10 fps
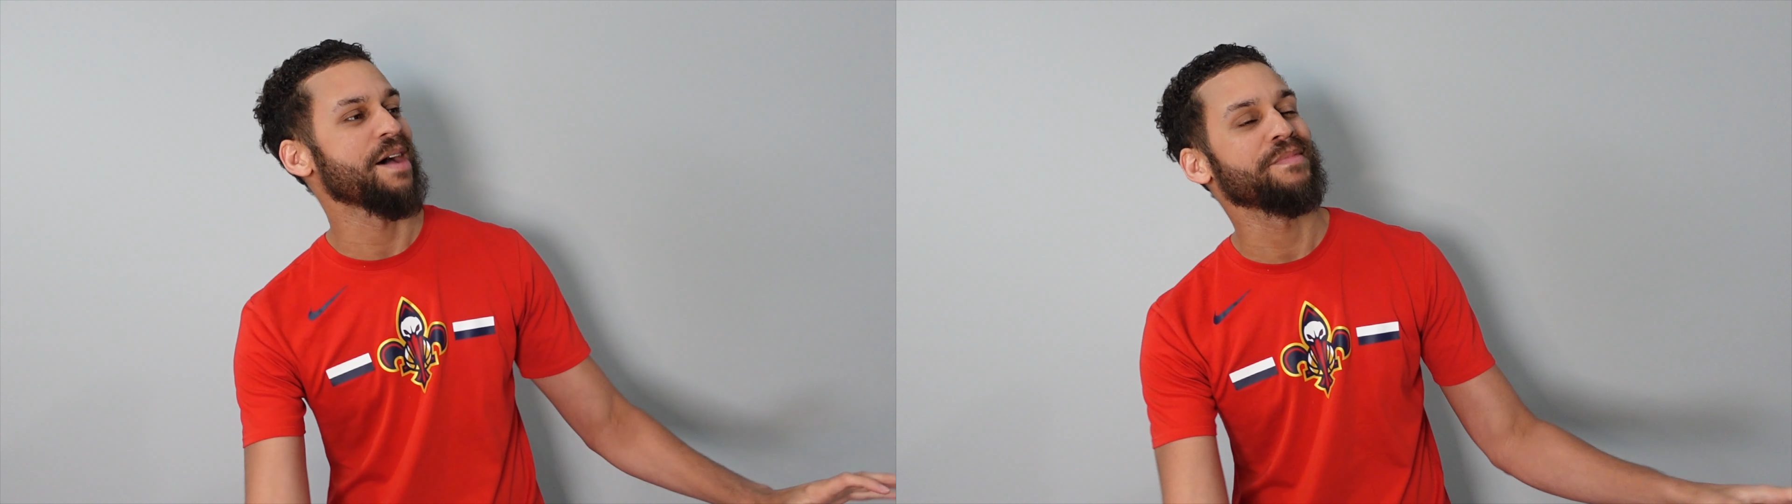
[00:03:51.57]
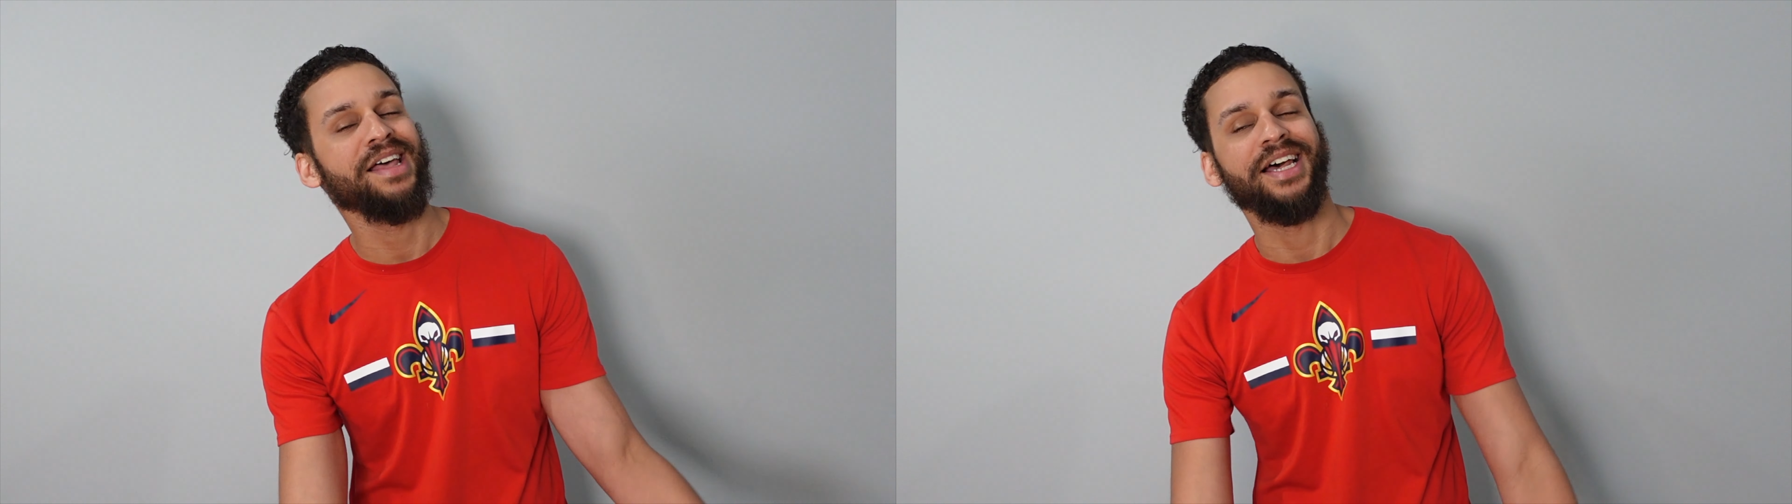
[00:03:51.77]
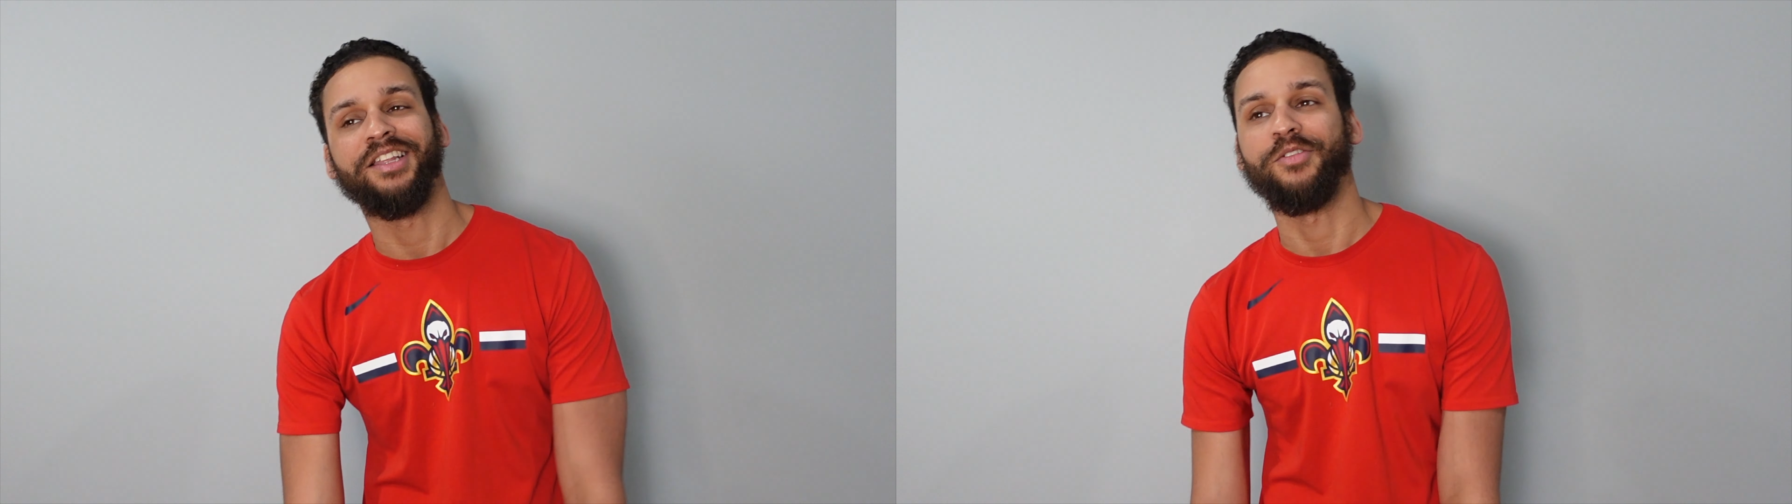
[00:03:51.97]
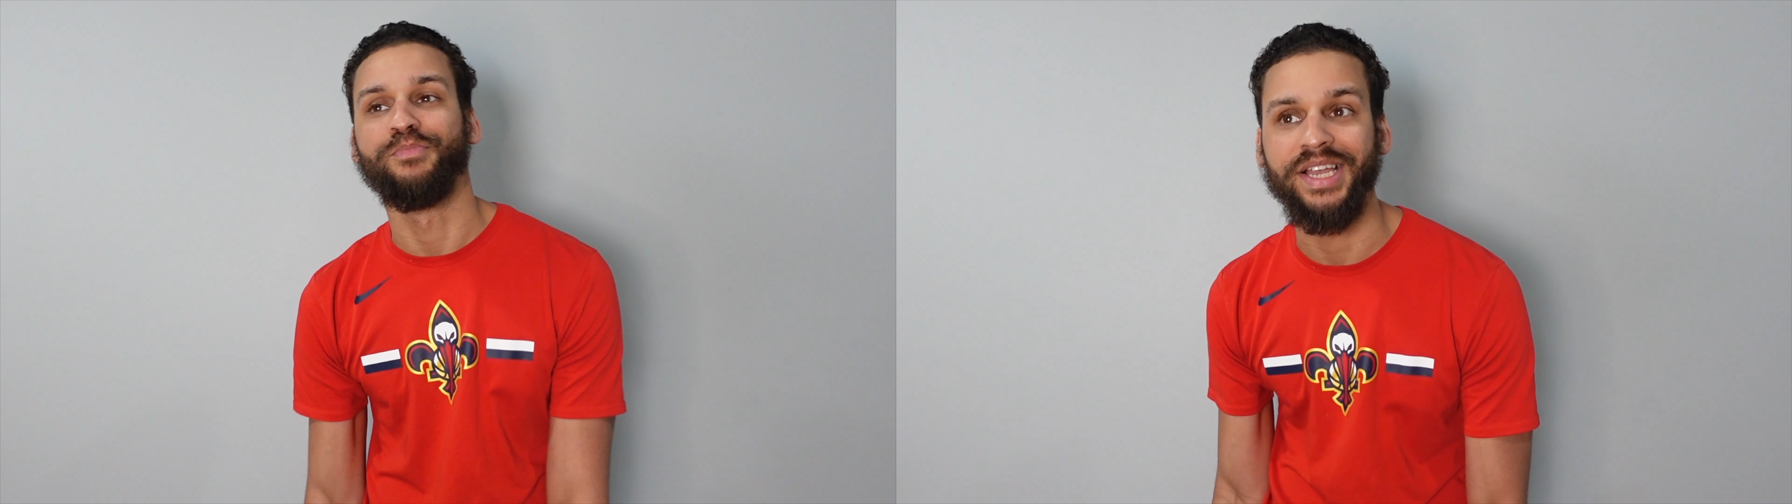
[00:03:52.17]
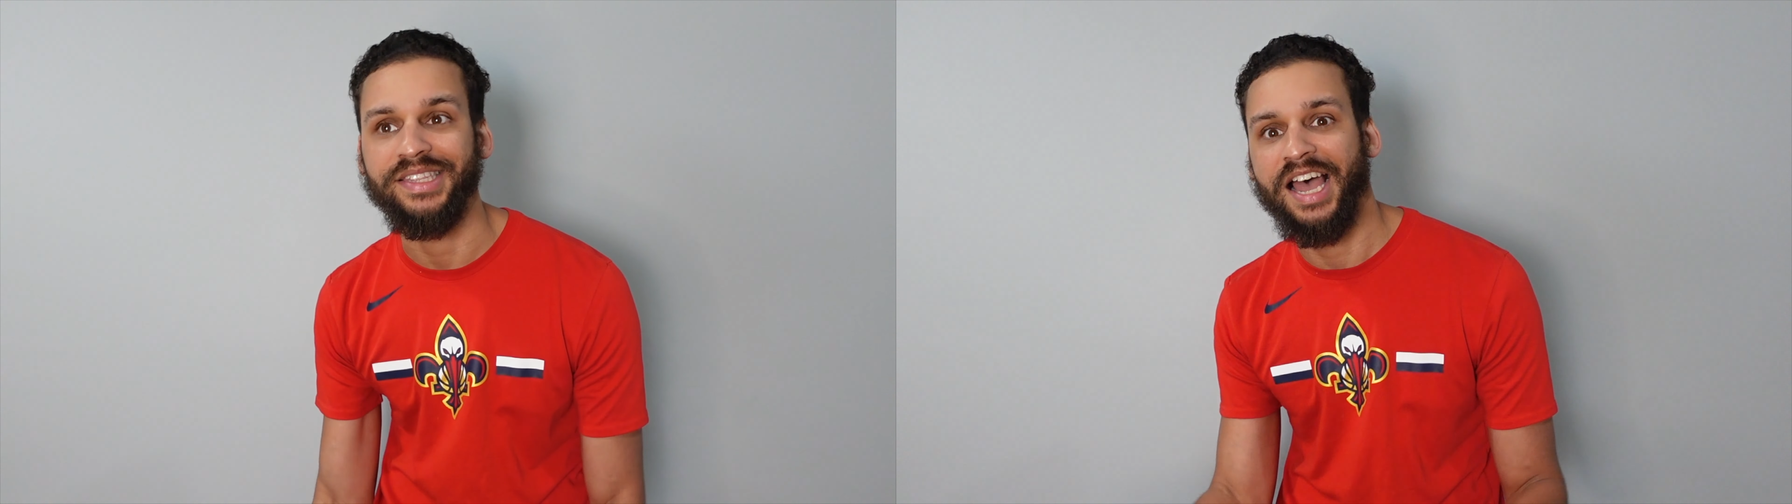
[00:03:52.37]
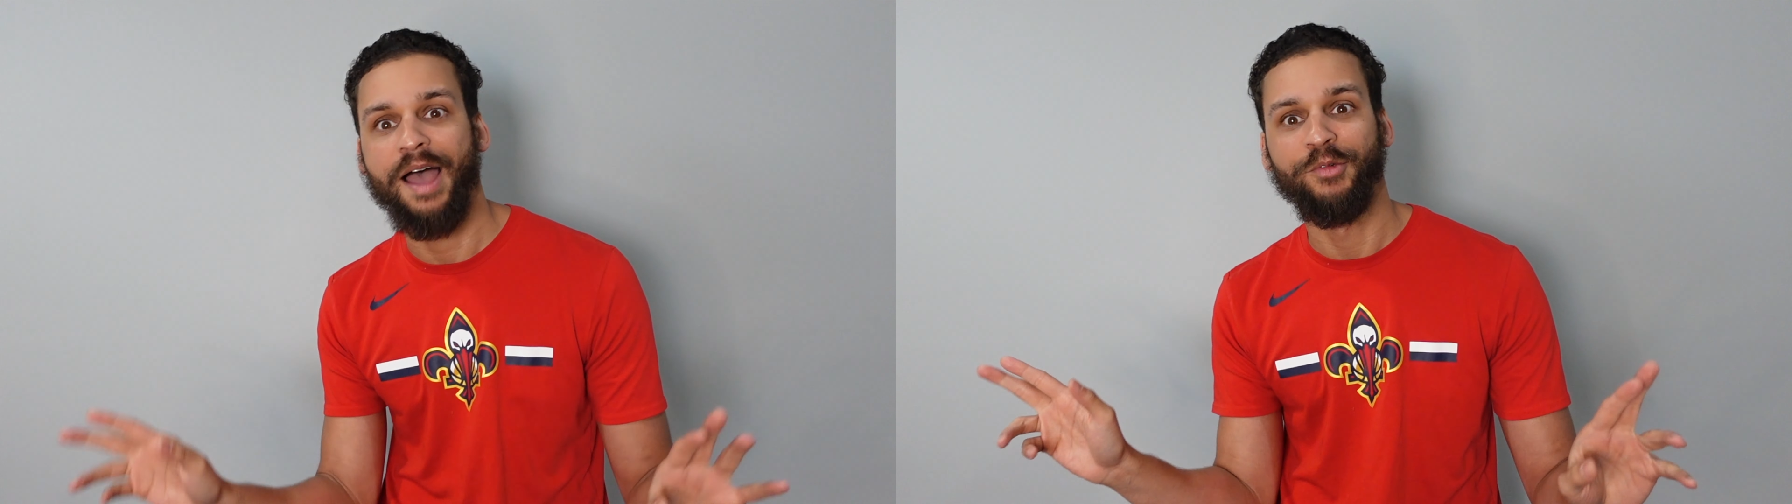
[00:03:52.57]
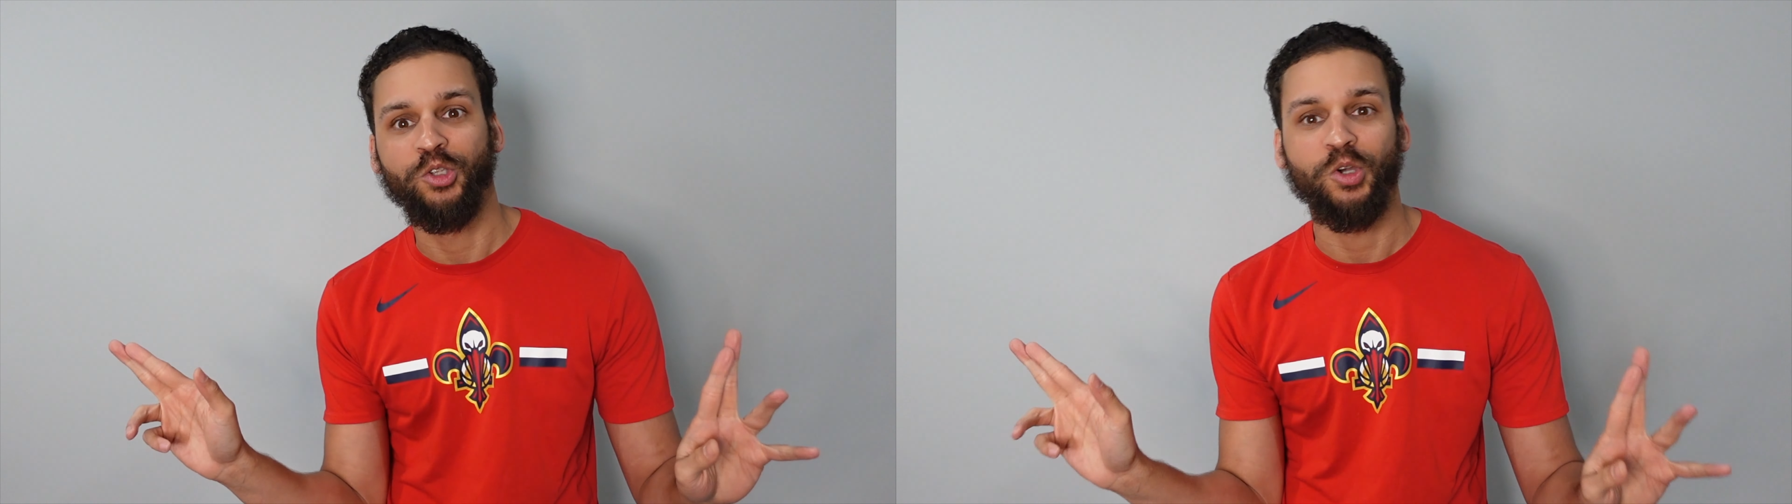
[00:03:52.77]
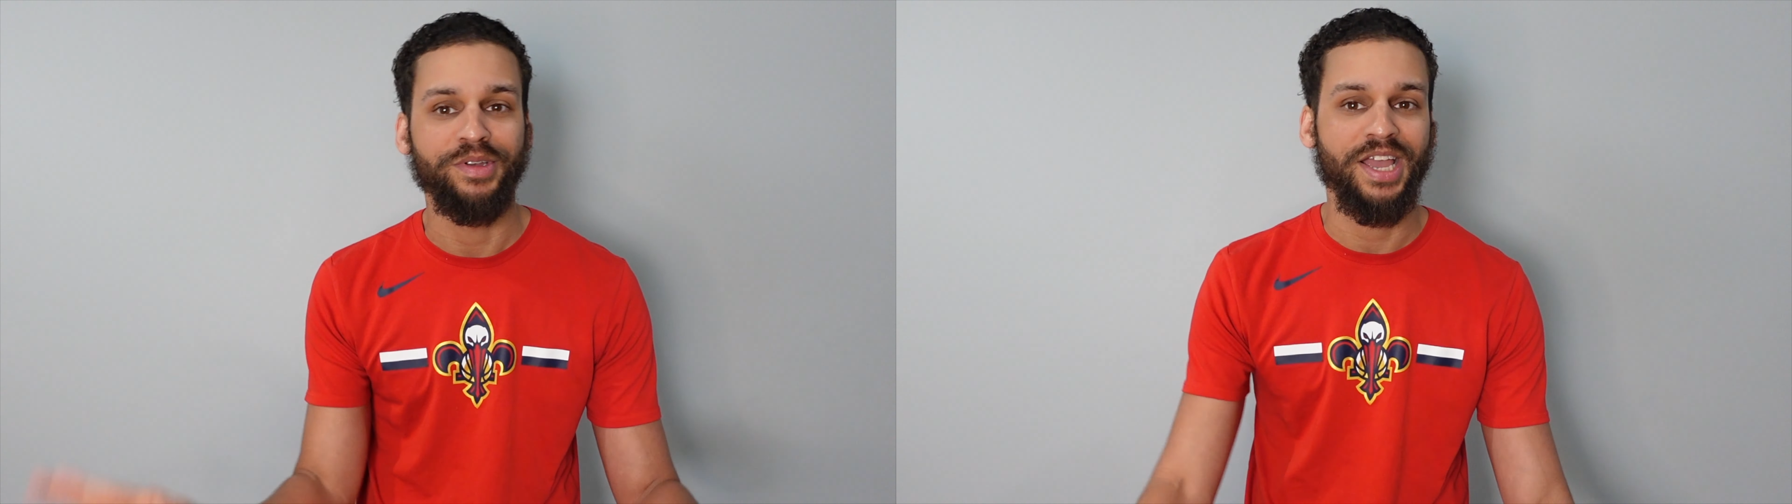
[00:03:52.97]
I'm not like this big time YouTuber